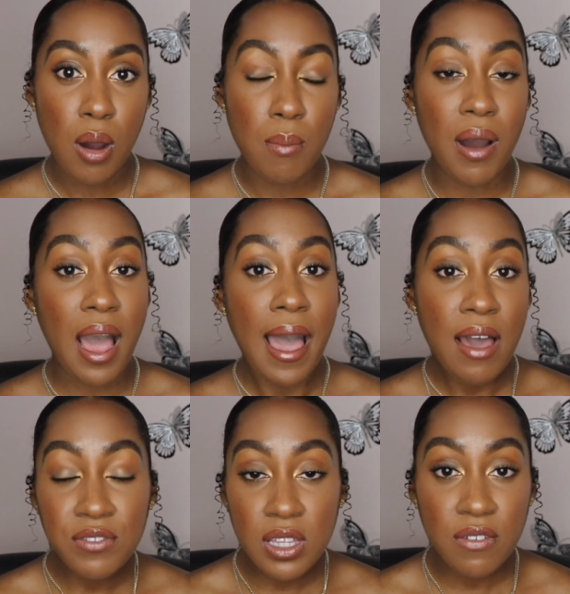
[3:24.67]
But
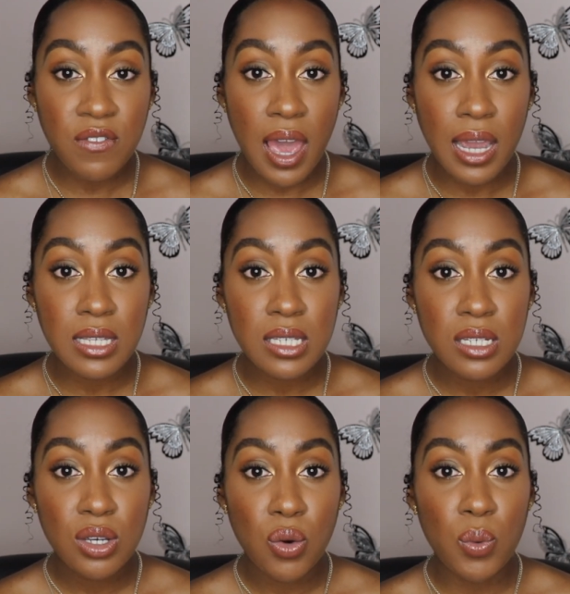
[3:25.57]
after the fact,
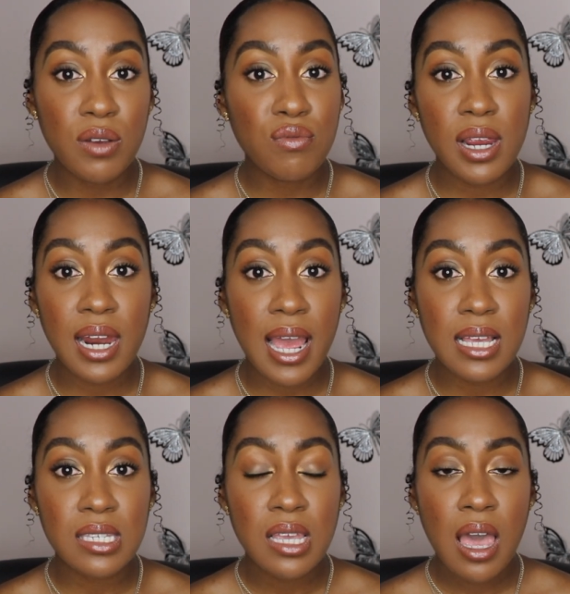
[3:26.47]
we
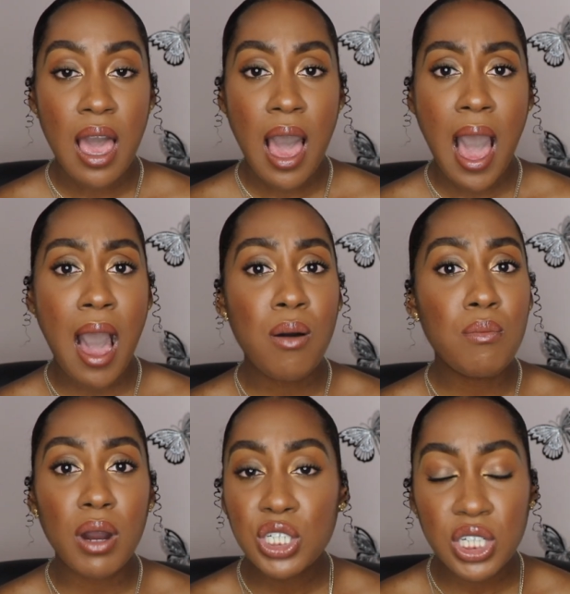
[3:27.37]
realize how
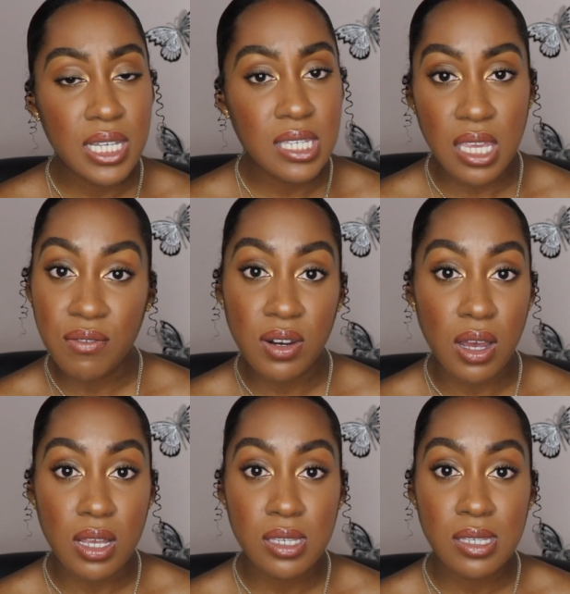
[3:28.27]
much it's given
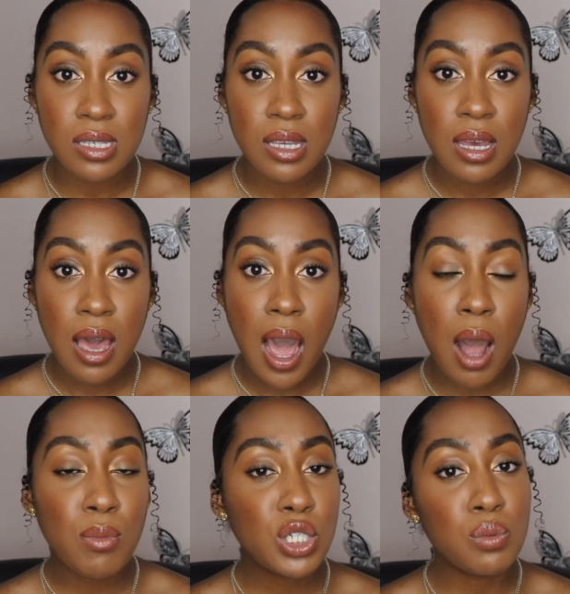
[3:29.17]
us,
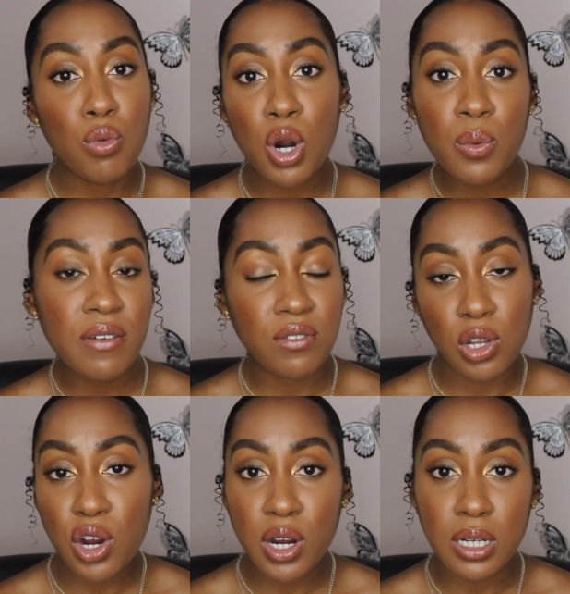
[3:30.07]
how much more we've
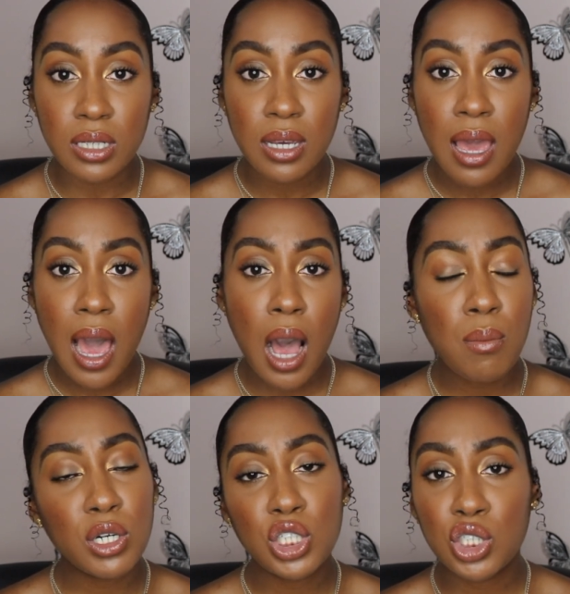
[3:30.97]
learned, how
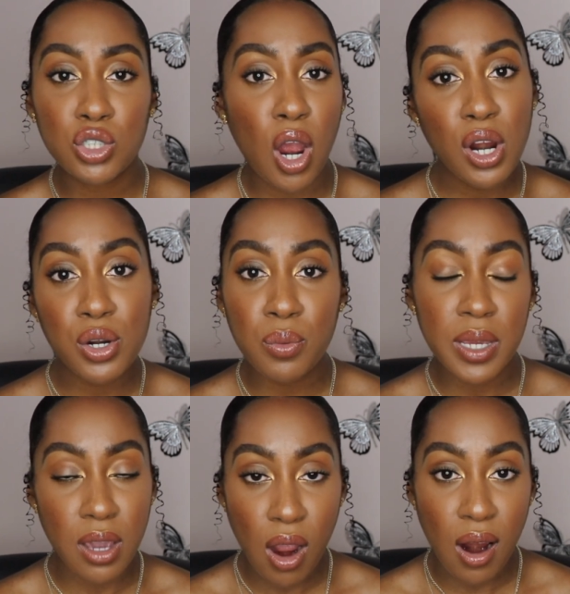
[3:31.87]
much stronger
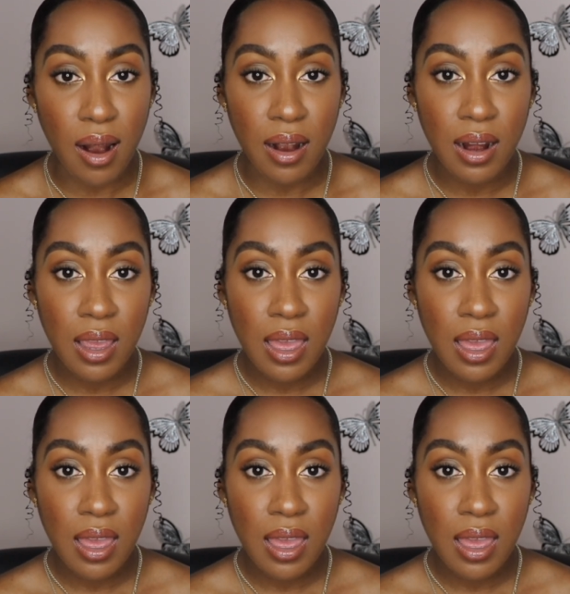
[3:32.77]
we are.